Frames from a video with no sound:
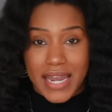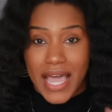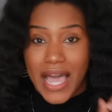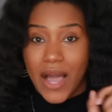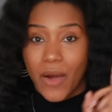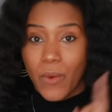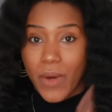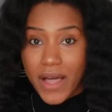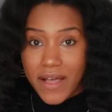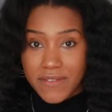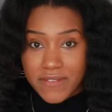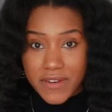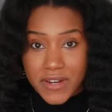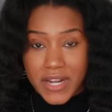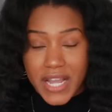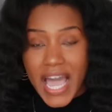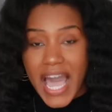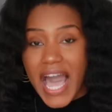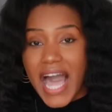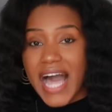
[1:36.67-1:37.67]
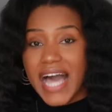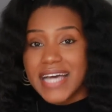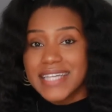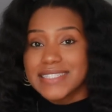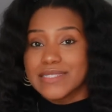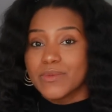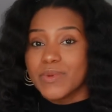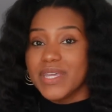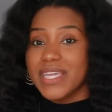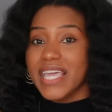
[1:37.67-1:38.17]
However,
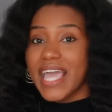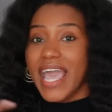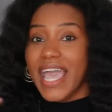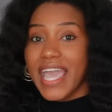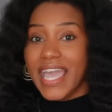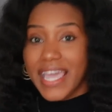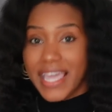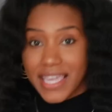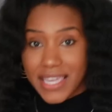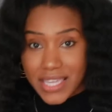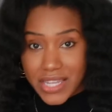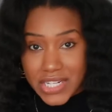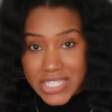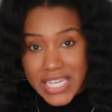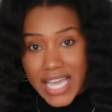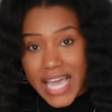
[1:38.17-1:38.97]
as we age,